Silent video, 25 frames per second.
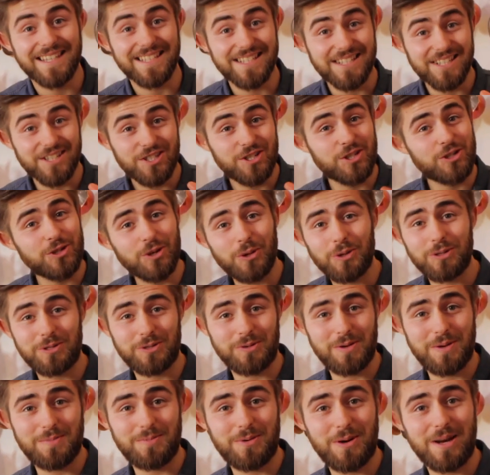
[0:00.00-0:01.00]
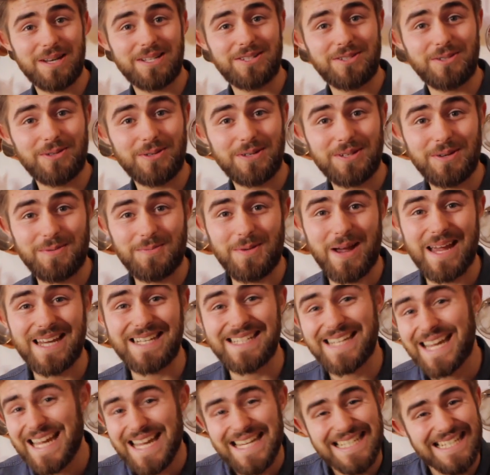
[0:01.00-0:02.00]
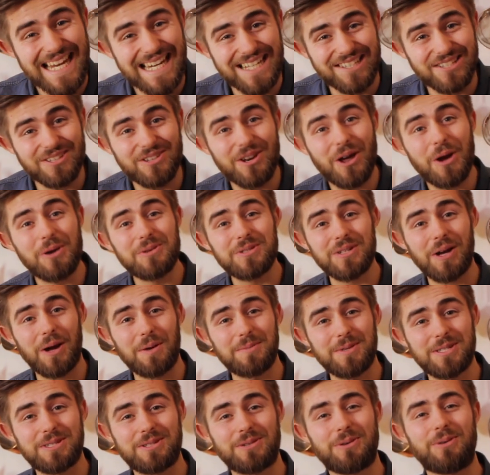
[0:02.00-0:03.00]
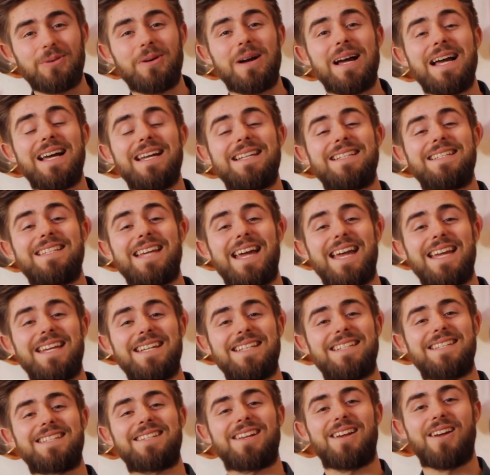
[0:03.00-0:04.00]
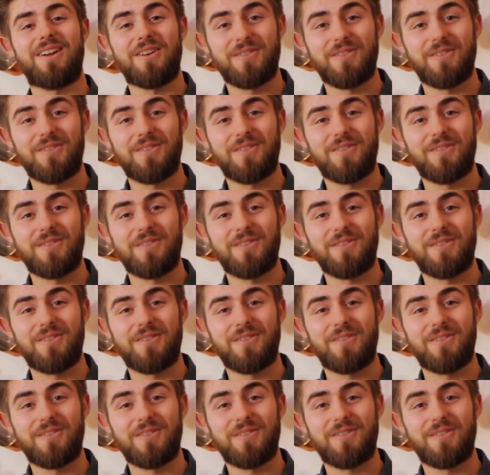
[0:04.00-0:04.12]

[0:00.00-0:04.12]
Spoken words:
This is sure to impress you and your mates. Takes no time at all. Tastes